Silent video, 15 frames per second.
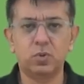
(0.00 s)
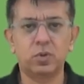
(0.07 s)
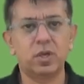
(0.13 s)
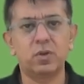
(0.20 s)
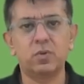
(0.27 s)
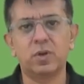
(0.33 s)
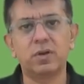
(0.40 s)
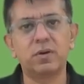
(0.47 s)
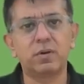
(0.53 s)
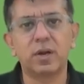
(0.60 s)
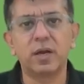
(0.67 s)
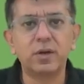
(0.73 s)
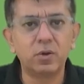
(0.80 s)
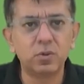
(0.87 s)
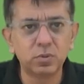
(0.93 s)
Okay, you can
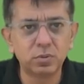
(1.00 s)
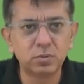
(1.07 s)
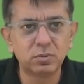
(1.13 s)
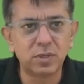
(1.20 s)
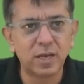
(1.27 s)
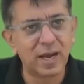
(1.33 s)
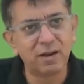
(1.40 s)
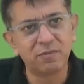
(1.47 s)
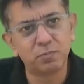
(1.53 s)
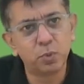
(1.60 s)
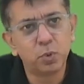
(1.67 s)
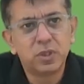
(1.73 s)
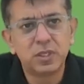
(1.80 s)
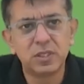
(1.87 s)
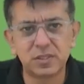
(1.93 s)
try to have
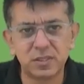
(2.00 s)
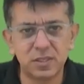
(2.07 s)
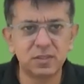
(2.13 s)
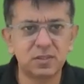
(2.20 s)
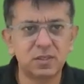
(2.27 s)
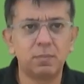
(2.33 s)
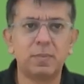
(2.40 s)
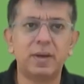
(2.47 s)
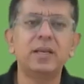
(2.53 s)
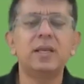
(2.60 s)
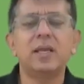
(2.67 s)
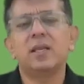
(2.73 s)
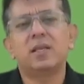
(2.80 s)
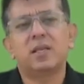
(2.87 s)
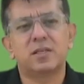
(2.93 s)
both these things in mind
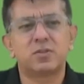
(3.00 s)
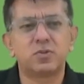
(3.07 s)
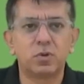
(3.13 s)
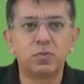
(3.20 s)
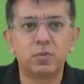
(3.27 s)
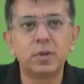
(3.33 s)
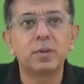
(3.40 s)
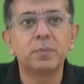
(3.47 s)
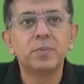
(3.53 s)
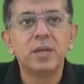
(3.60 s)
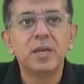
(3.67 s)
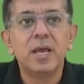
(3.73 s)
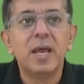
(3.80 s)
in case you're good.